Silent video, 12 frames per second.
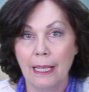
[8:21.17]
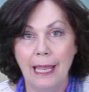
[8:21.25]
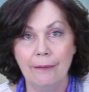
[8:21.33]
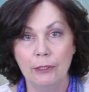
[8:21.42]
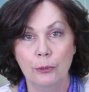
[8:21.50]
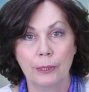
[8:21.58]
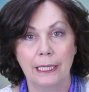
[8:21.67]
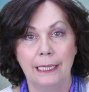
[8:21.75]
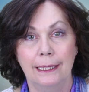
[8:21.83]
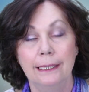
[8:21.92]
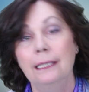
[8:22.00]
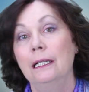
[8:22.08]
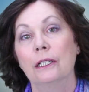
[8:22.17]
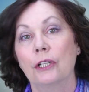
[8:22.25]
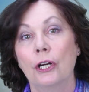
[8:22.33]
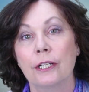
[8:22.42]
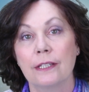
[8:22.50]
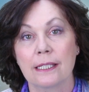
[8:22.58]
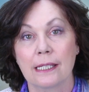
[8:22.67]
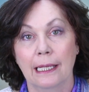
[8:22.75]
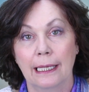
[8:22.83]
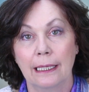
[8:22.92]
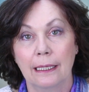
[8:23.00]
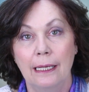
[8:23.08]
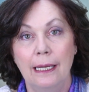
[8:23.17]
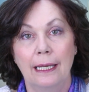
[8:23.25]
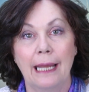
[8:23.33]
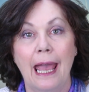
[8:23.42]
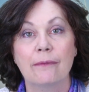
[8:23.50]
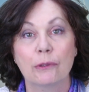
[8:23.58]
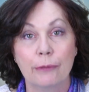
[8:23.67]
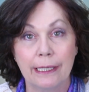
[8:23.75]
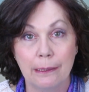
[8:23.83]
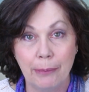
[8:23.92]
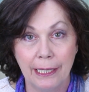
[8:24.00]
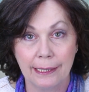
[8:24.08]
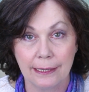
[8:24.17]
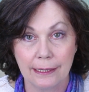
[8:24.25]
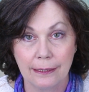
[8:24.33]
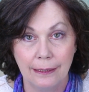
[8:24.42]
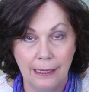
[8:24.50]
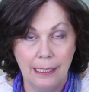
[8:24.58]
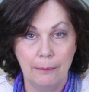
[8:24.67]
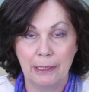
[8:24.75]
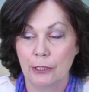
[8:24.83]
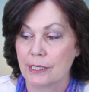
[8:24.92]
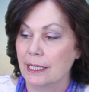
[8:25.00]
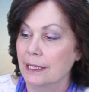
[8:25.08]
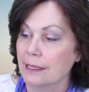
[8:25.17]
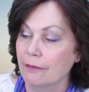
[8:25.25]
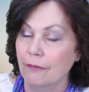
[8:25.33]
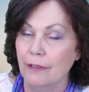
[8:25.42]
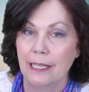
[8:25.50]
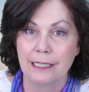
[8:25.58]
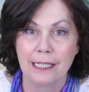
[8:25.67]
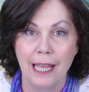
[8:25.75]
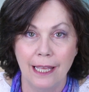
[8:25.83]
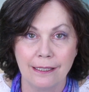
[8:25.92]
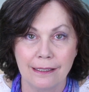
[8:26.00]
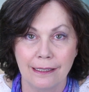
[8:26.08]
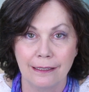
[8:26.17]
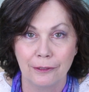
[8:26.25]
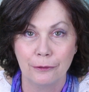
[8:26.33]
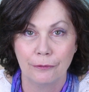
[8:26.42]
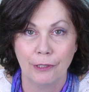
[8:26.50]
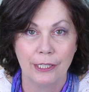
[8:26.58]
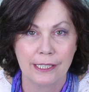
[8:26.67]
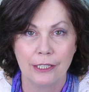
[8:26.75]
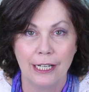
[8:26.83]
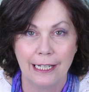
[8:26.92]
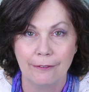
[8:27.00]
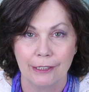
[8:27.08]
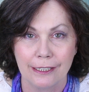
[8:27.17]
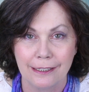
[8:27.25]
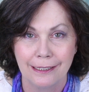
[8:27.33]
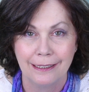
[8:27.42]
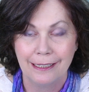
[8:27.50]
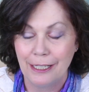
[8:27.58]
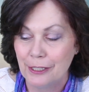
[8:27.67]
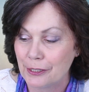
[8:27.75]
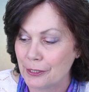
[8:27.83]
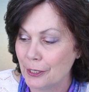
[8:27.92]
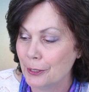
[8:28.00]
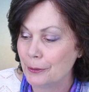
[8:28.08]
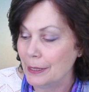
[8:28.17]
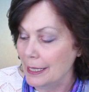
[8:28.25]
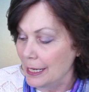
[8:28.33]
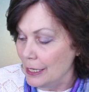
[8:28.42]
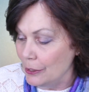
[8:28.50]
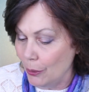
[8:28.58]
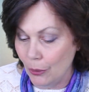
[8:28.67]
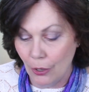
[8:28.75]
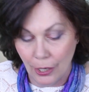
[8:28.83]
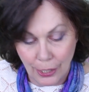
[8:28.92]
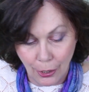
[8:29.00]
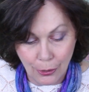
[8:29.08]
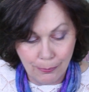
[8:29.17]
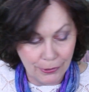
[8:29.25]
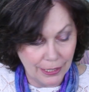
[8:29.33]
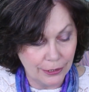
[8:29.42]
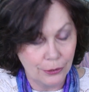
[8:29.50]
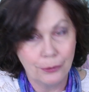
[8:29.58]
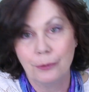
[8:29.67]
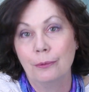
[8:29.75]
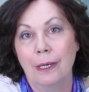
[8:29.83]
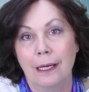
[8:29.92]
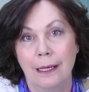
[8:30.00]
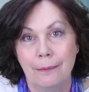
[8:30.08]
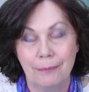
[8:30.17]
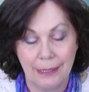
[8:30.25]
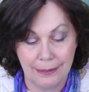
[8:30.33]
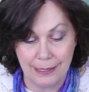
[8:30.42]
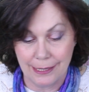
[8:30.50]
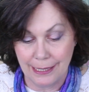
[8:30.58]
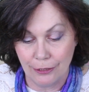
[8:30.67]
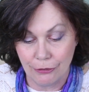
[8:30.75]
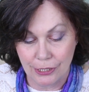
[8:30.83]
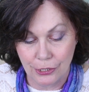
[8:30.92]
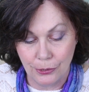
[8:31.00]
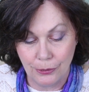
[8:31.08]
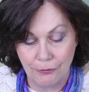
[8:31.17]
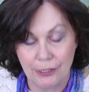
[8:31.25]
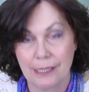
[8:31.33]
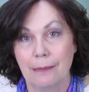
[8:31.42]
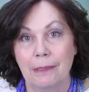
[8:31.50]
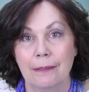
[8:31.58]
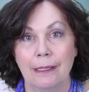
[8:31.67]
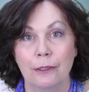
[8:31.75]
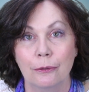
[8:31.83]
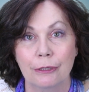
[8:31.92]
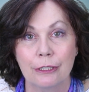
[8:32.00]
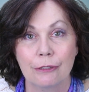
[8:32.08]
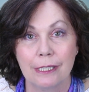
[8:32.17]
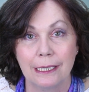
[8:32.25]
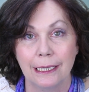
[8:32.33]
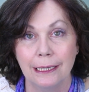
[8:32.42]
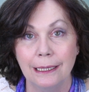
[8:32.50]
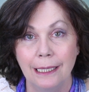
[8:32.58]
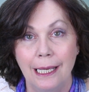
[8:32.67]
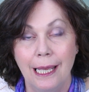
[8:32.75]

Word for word: have a look here, go to this link and have a read about it, because it is a fantastic little device and I love it. So I hope that you this interests you, if it's something that you're interested in.